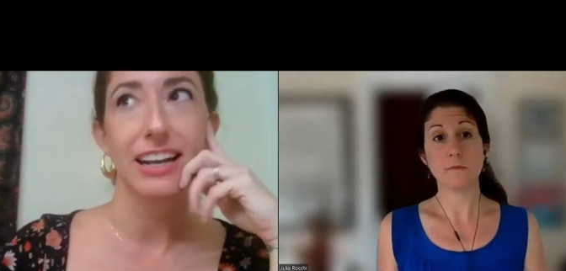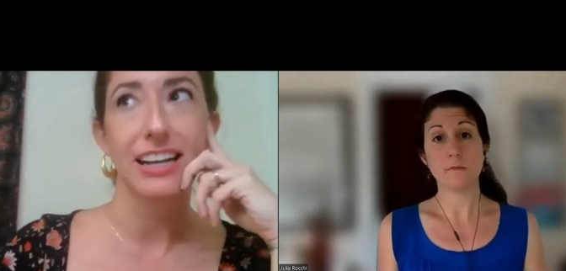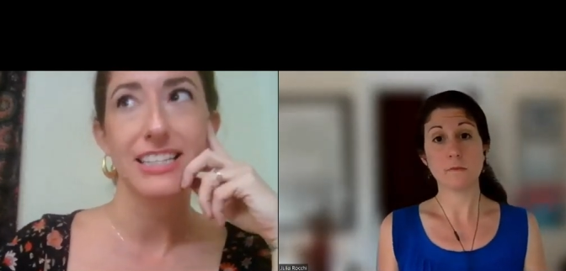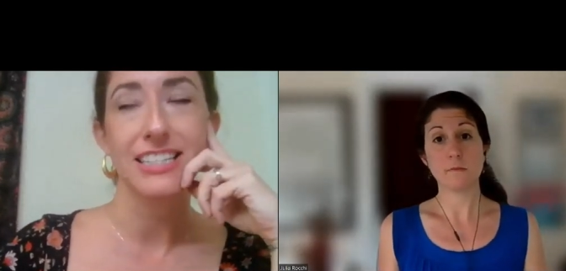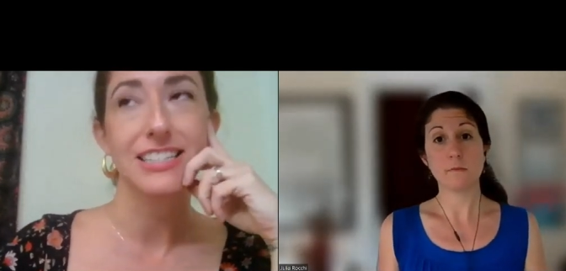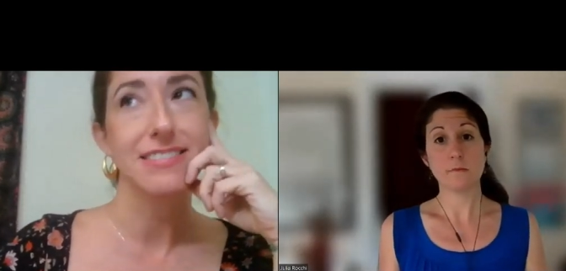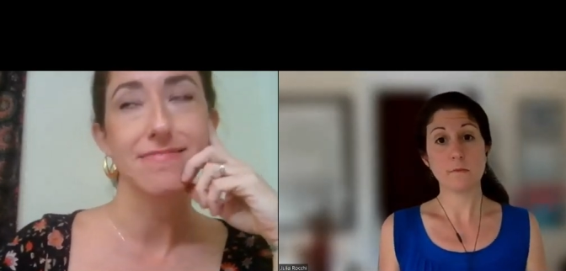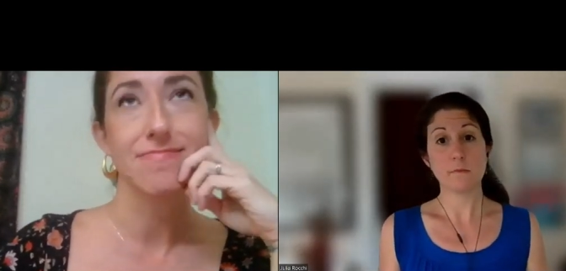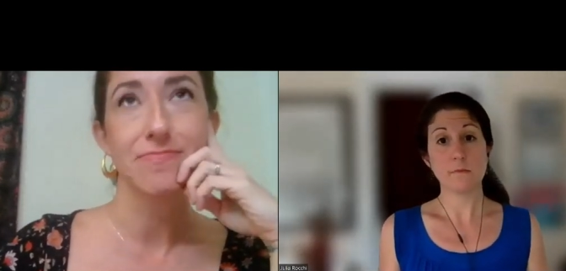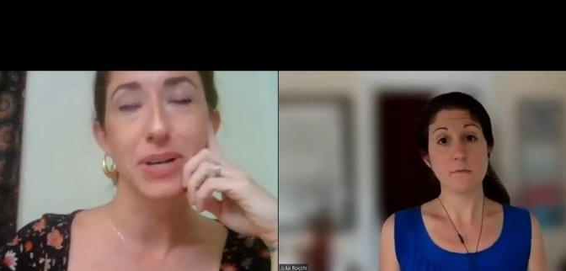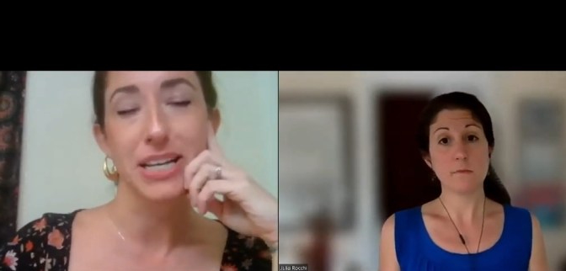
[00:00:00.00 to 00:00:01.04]
Speaker 1: and i
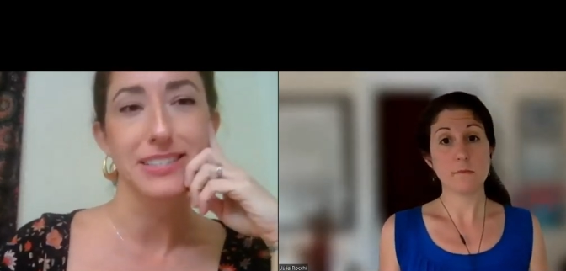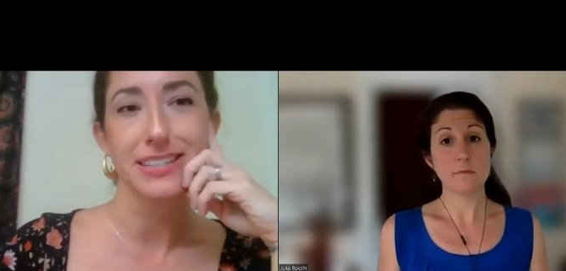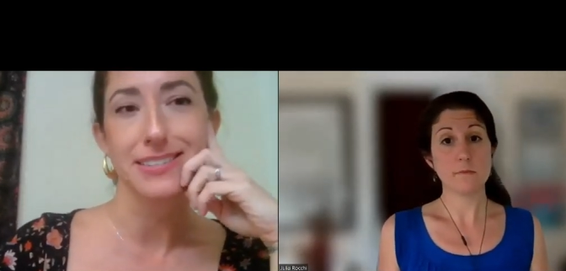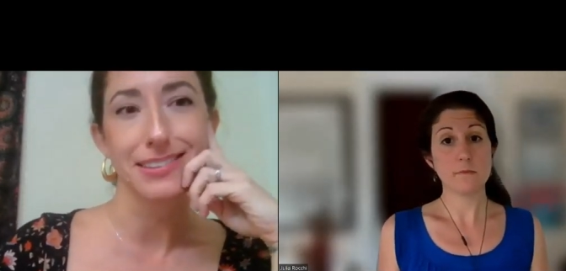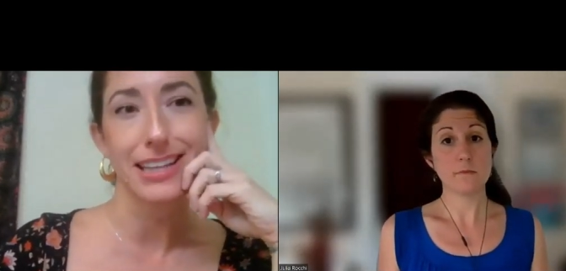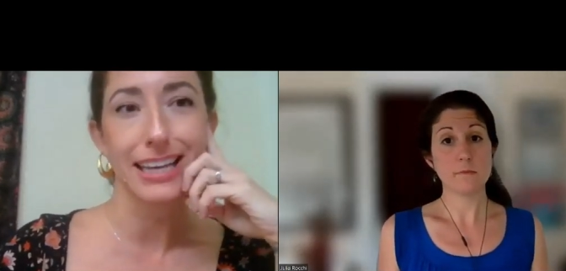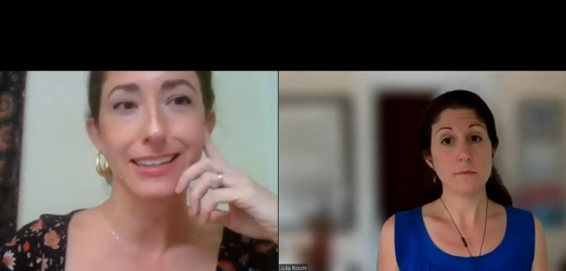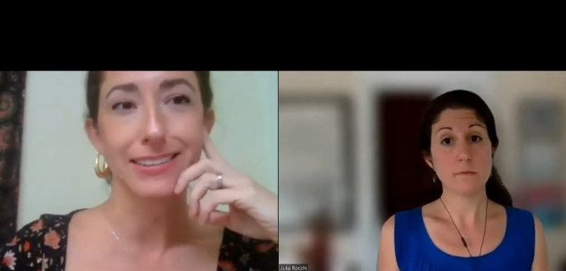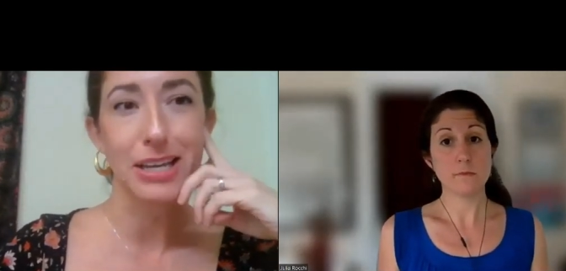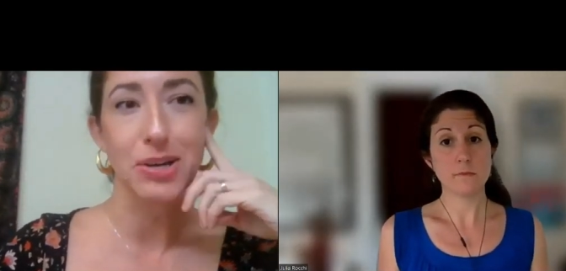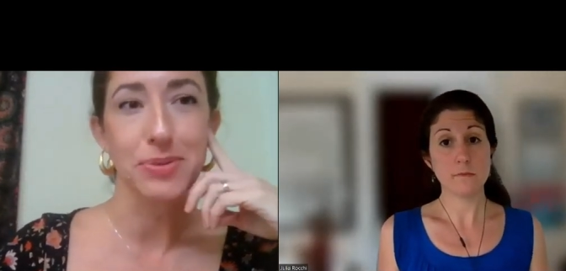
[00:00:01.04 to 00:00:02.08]
because i
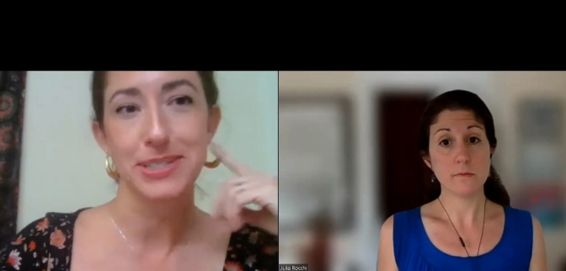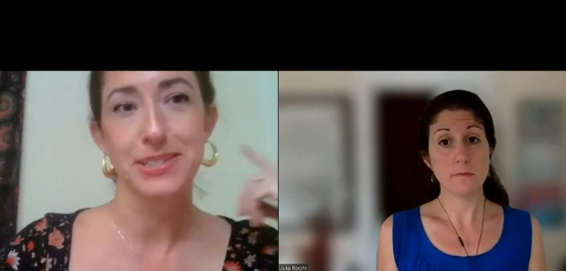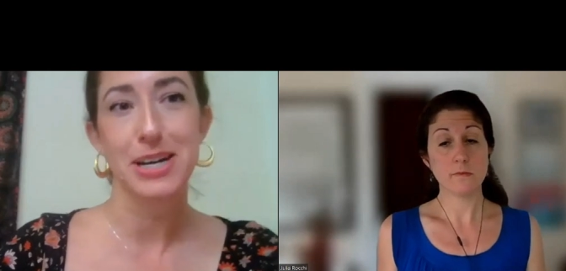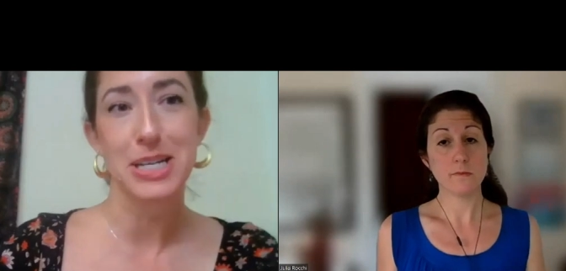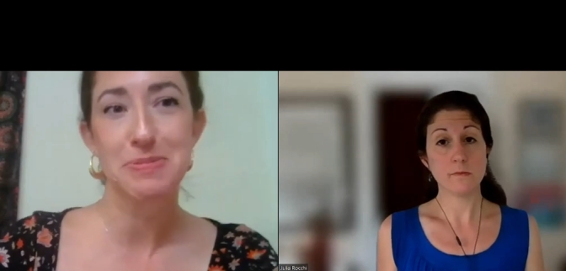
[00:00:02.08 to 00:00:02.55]
delayed like going to the